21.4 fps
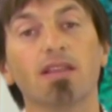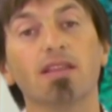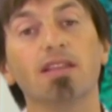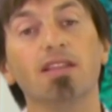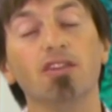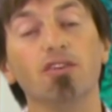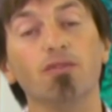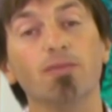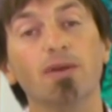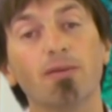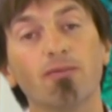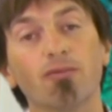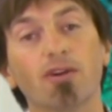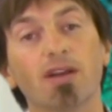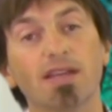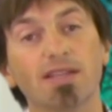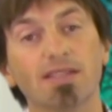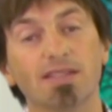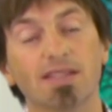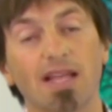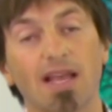Then you
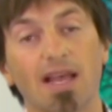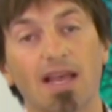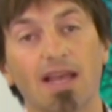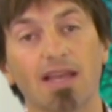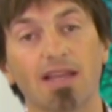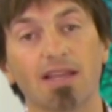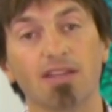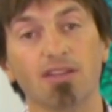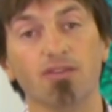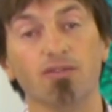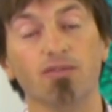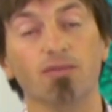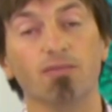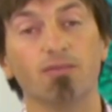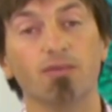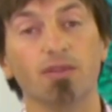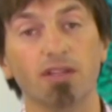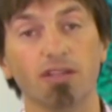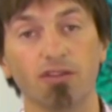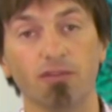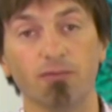memorize that and
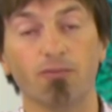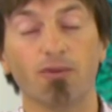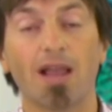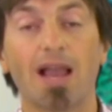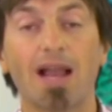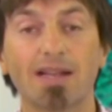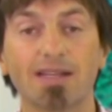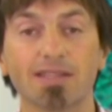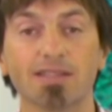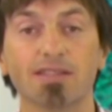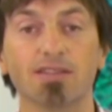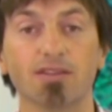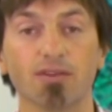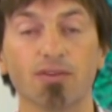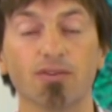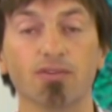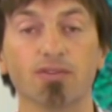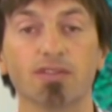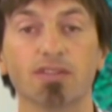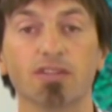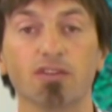you practice
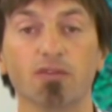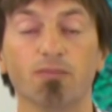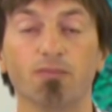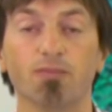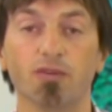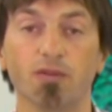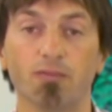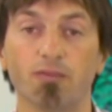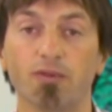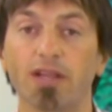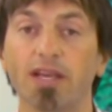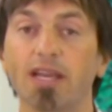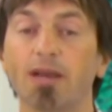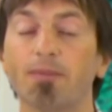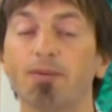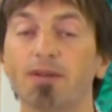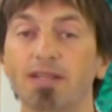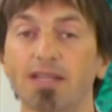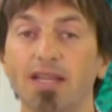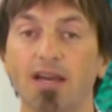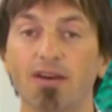those. You play
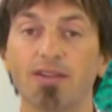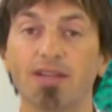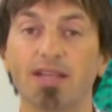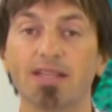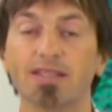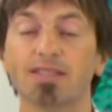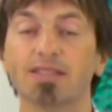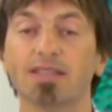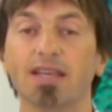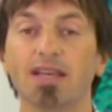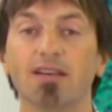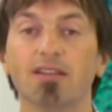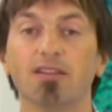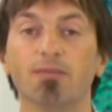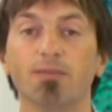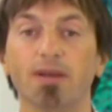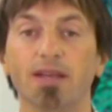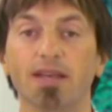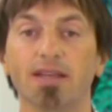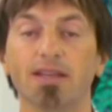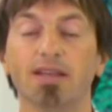up and down that scale a
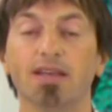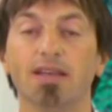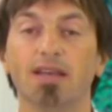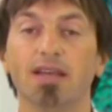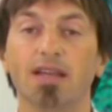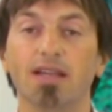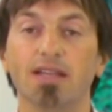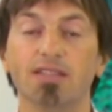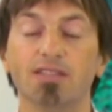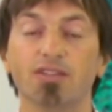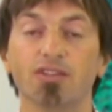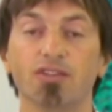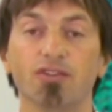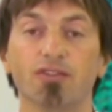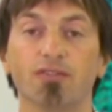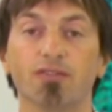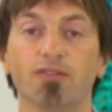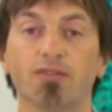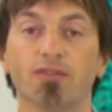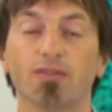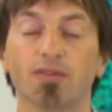bit until
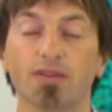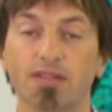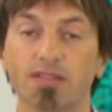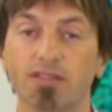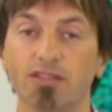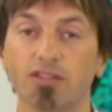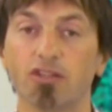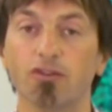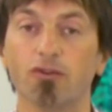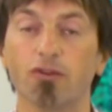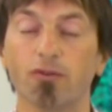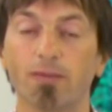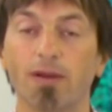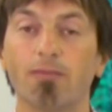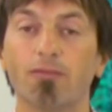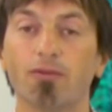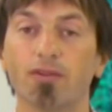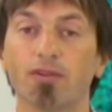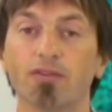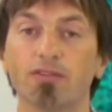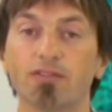you
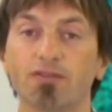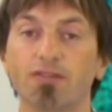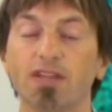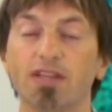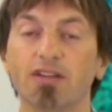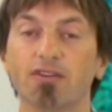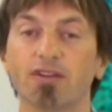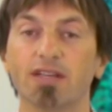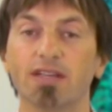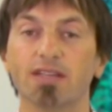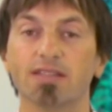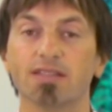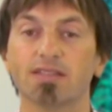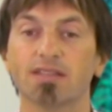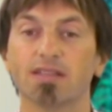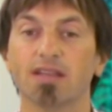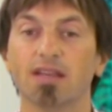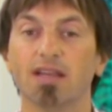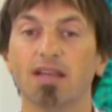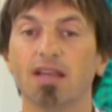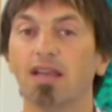remember those
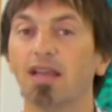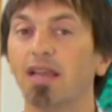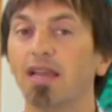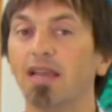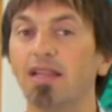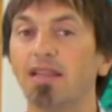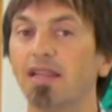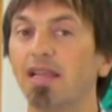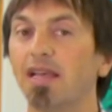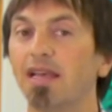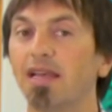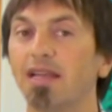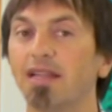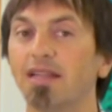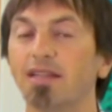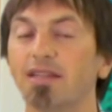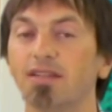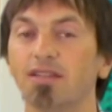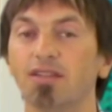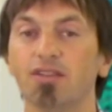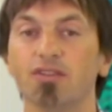fingerings. And
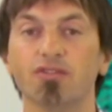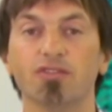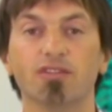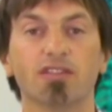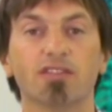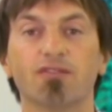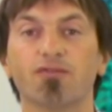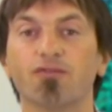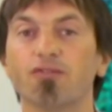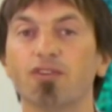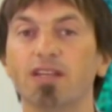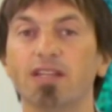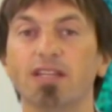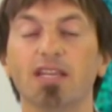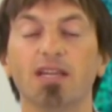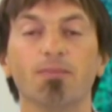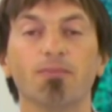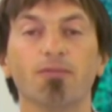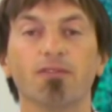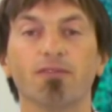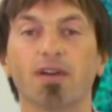then you're just free
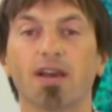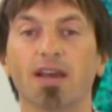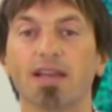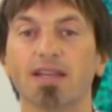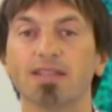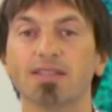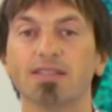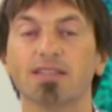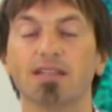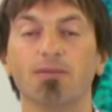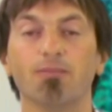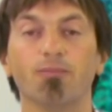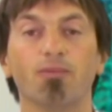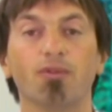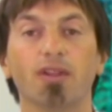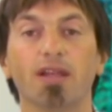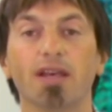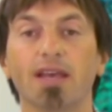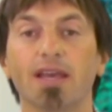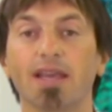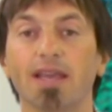to improvise and
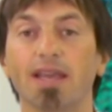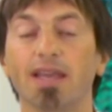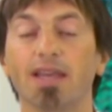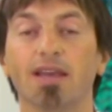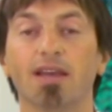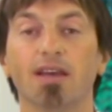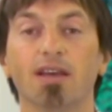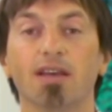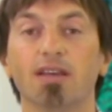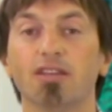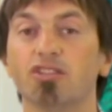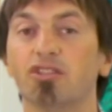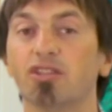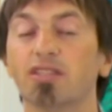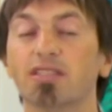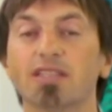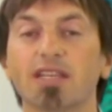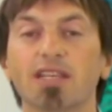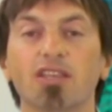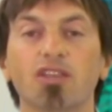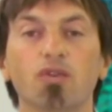play
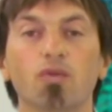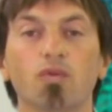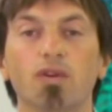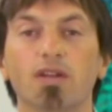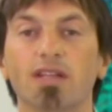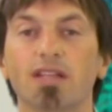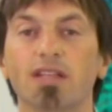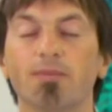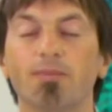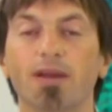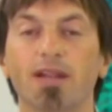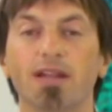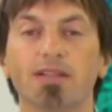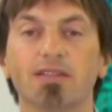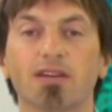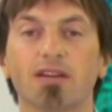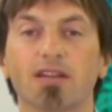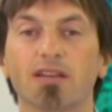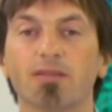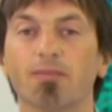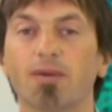just like you would in the
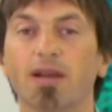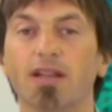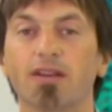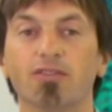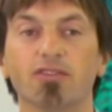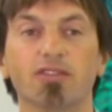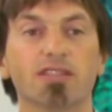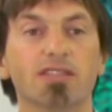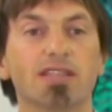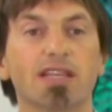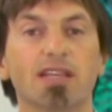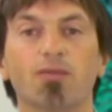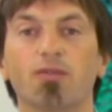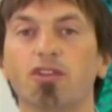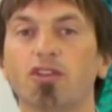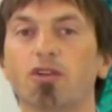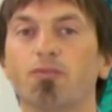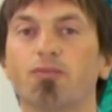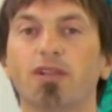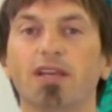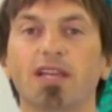pentatonic minor, just like
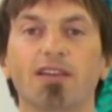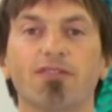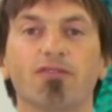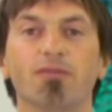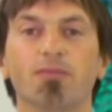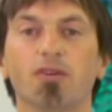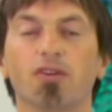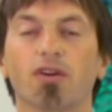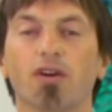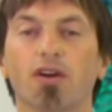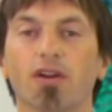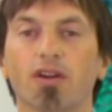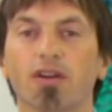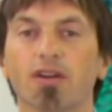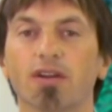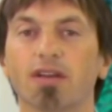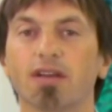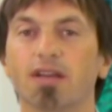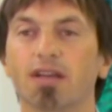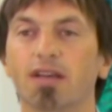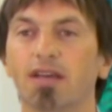when you're playing from your
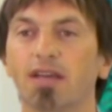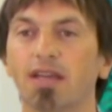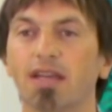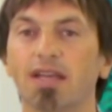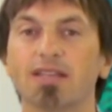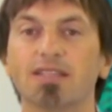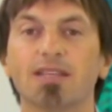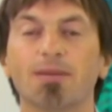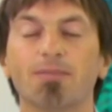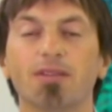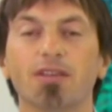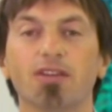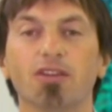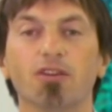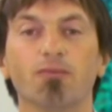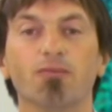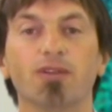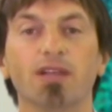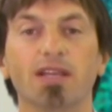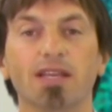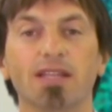heart, except that
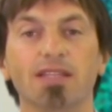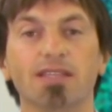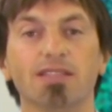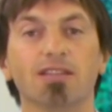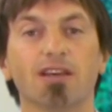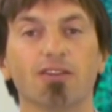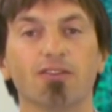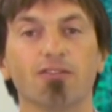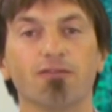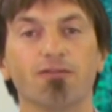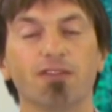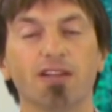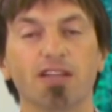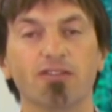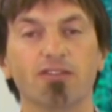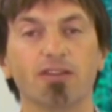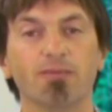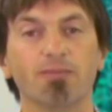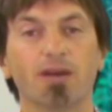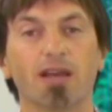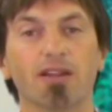you're playing these other
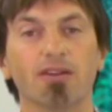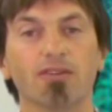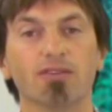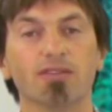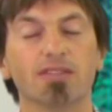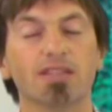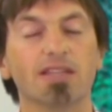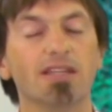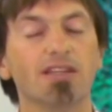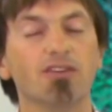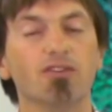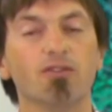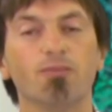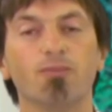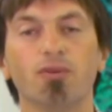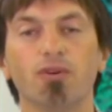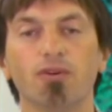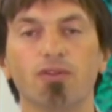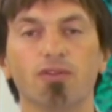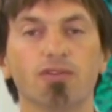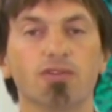fingering patterns, and it'll
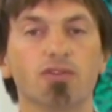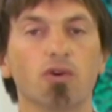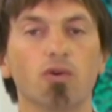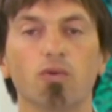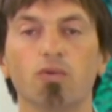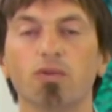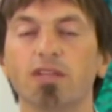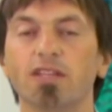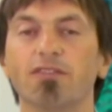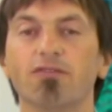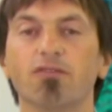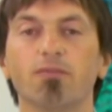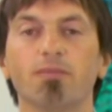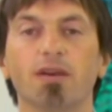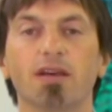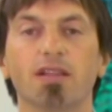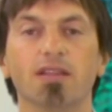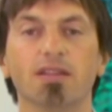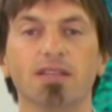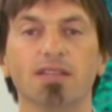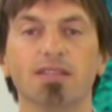pull totally different
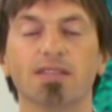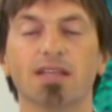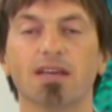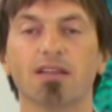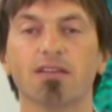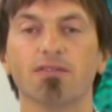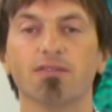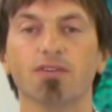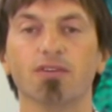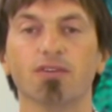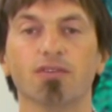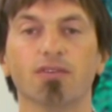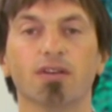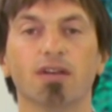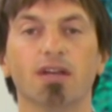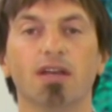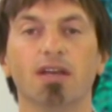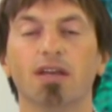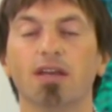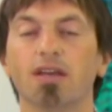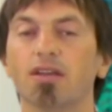melodies out of you.
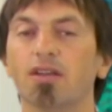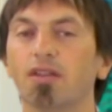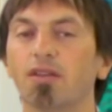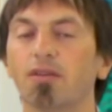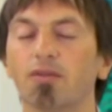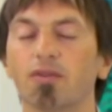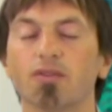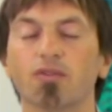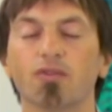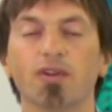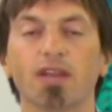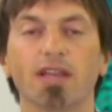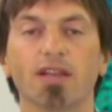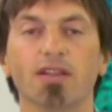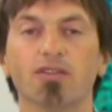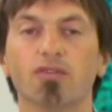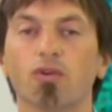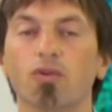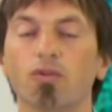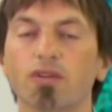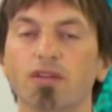It'll
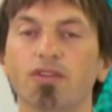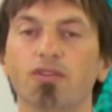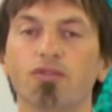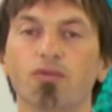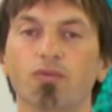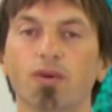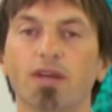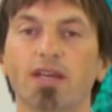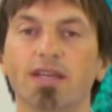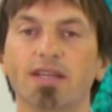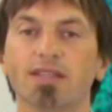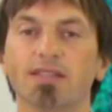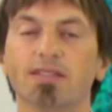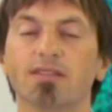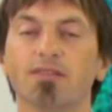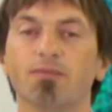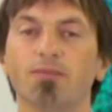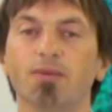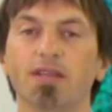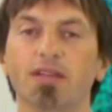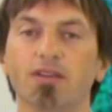create totally new
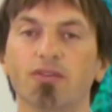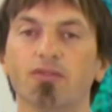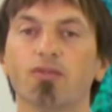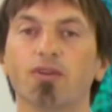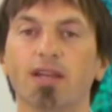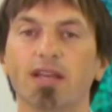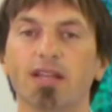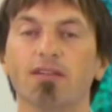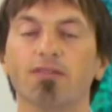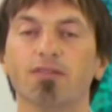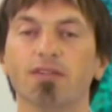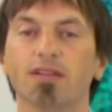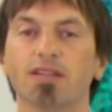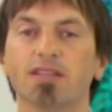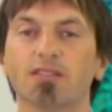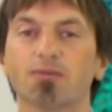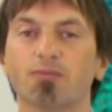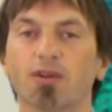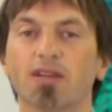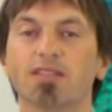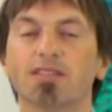ways of being creatively
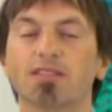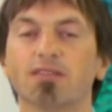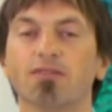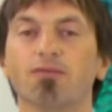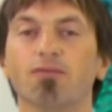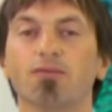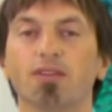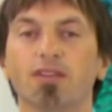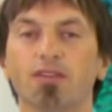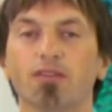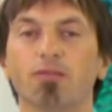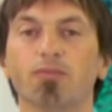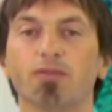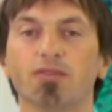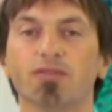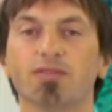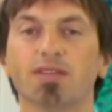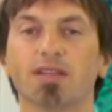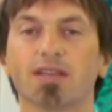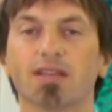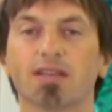expressive with your
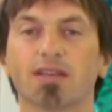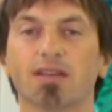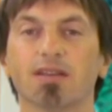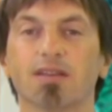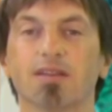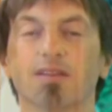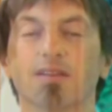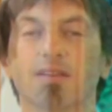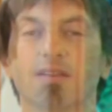music.